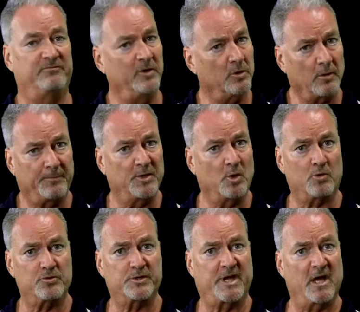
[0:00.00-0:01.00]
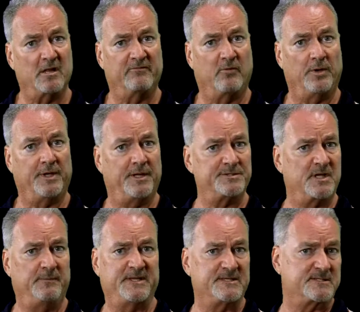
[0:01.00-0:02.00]
If you're up in Northern California, it's
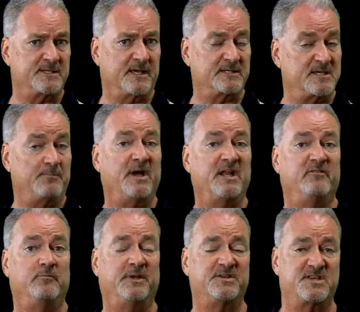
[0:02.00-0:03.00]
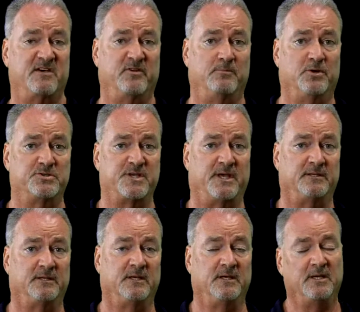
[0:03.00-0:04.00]
going to be 6, it might even be
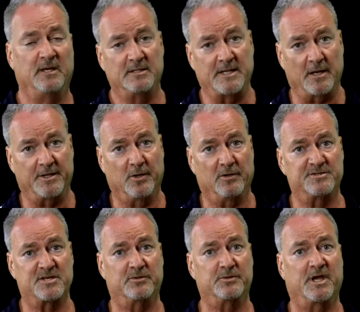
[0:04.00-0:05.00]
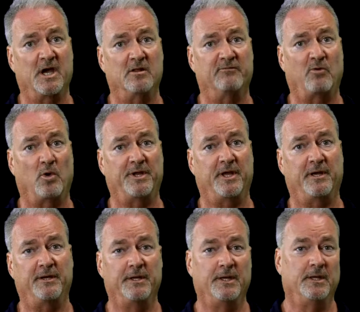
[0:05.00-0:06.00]
7%. Down here in Southern
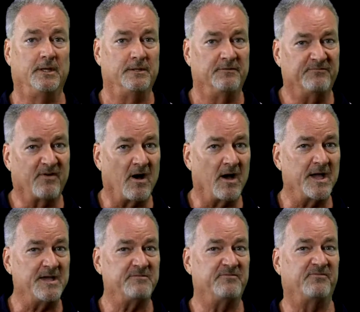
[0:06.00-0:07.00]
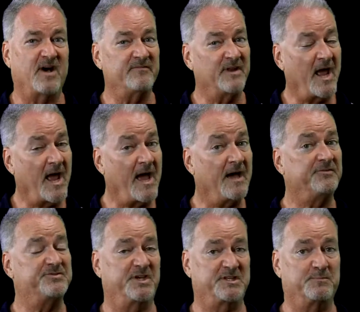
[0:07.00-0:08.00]
California, 5, 5.5,
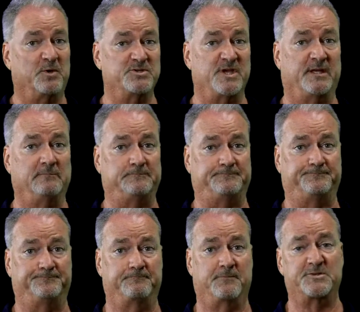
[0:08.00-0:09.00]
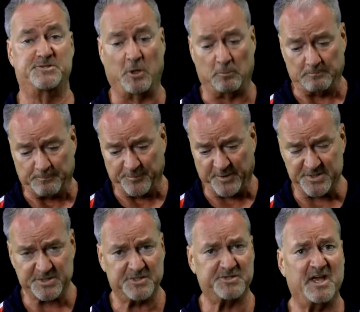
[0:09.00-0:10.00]
6%. So
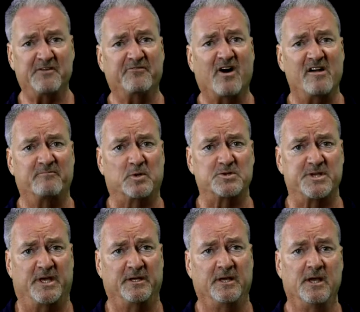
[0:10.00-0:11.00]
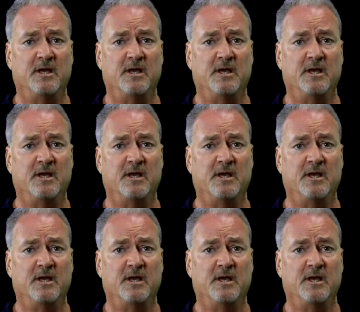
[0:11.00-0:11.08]
let's just say 5%.